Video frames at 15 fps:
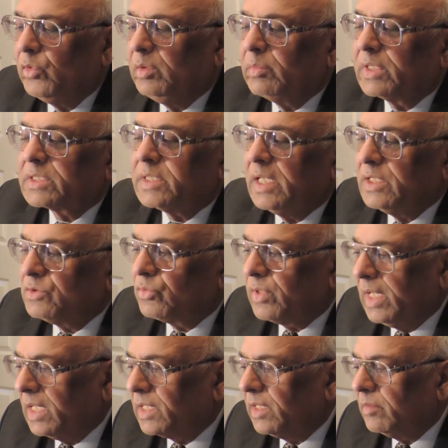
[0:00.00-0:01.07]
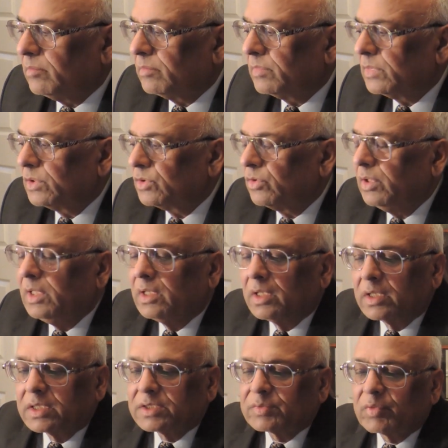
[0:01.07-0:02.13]
We must educate him so he
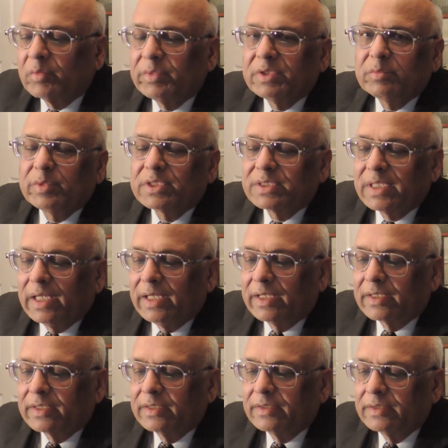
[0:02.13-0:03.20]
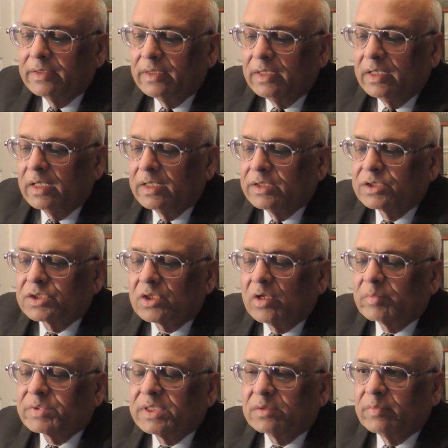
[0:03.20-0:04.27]
learns from his mistake and
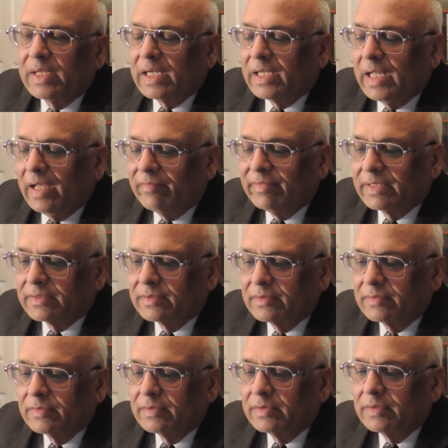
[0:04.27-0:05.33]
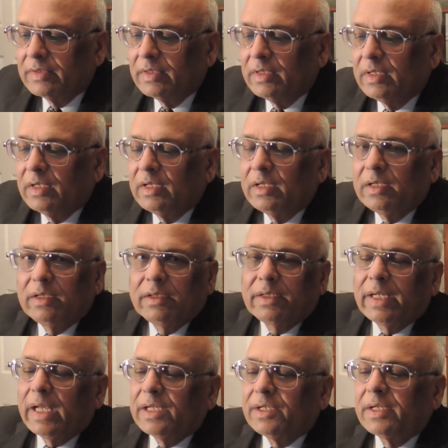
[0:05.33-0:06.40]
stops his bad habit.
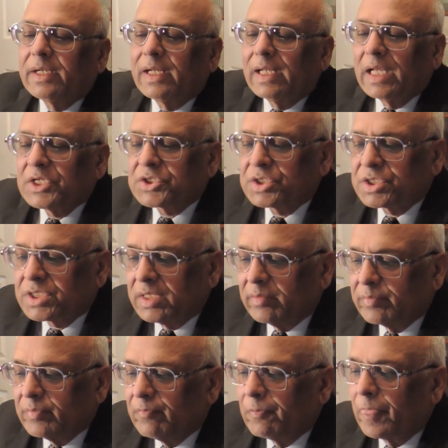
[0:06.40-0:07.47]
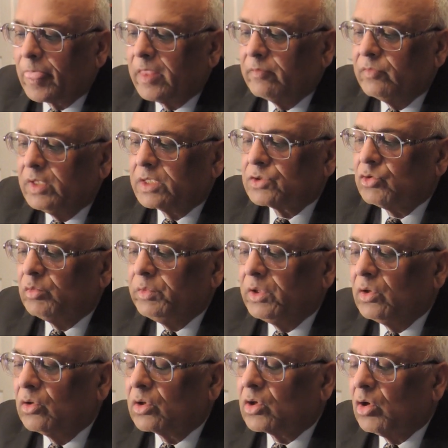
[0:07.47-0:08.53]
In any relationship, there should
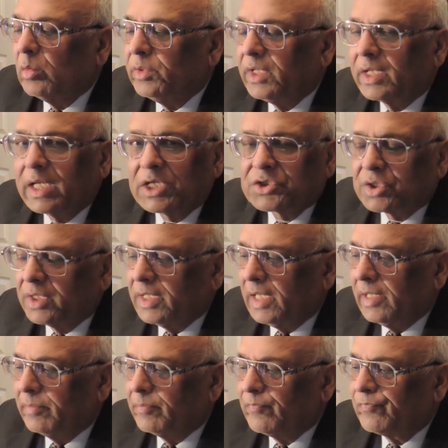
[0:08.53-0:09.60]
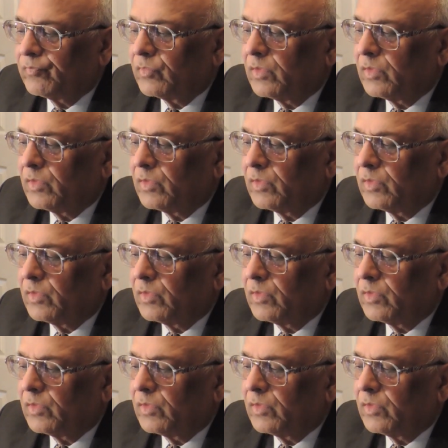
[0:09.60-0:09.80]
be no communication gap.